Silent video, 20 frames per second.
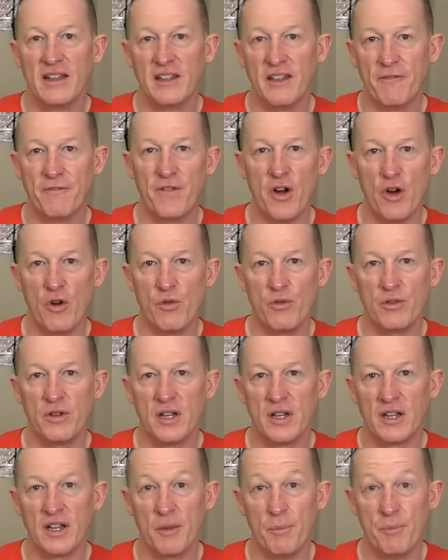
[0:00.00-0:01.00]
the
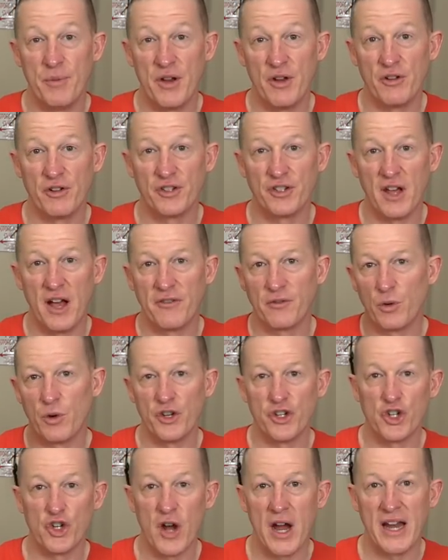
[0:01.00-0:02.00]
phone computer software
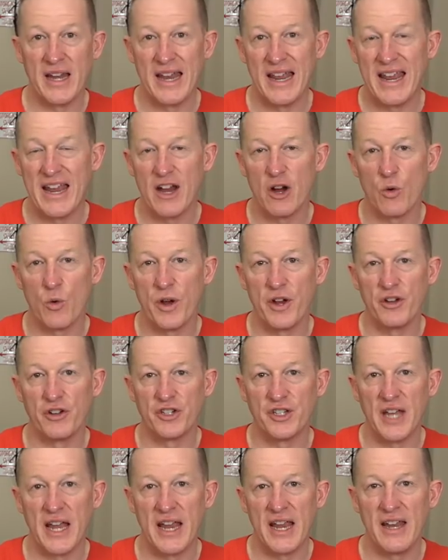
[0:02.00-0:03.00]
is trying to hear what you're
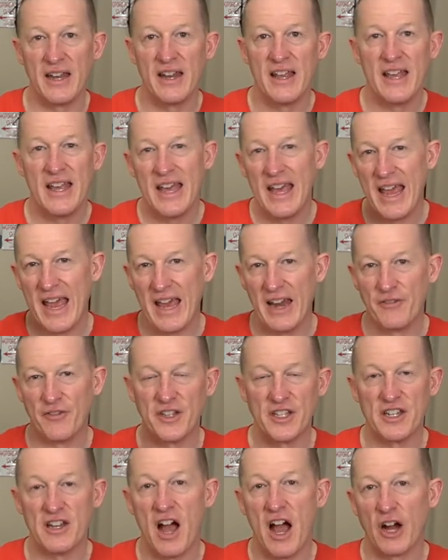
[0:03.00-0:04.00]
saying and if
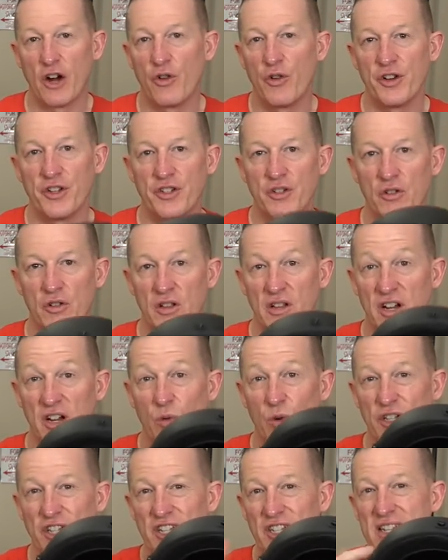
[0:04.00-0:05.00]
it's not crystal clear
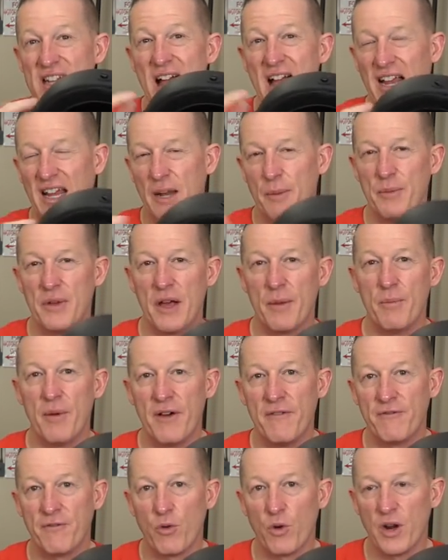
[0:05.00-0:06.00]
which it's not going to be
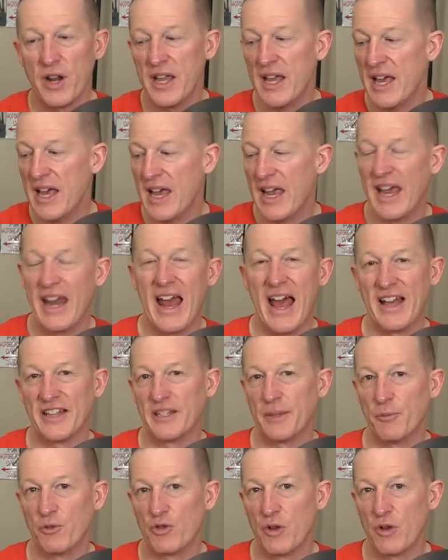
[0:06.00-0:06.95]
above 40 it has some